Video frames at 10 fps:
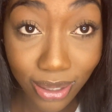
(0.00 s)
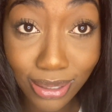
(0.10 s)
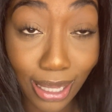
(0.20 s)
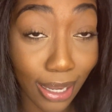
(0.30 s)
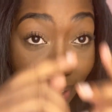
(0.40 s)

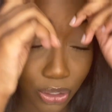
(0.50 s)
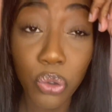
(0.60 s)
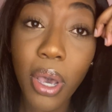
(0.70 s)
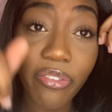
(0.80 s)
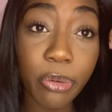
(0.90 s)
Like you
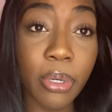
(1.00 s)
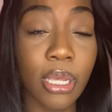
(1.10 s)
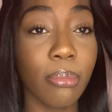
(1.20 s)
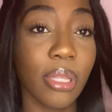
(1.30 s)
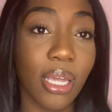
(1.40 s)
have to put an
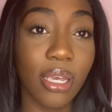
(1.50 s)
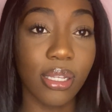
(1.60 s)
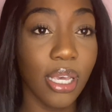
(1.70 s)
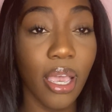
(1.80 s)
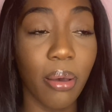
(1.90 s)
implant in.
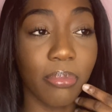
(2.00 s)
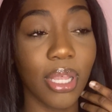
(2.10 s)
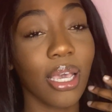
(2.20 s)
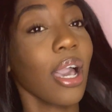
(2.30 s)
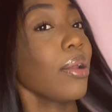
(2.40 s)
Damn,
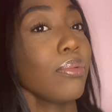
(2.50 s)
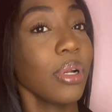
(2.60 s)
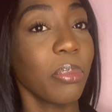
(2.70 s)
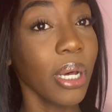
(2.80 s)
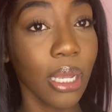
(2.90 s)
like I don't want
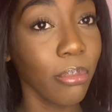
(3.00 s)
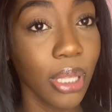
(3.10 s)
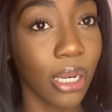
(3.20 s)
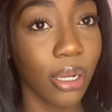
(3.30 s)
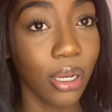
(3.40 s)
to put an
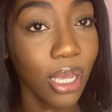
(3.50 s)
implant in.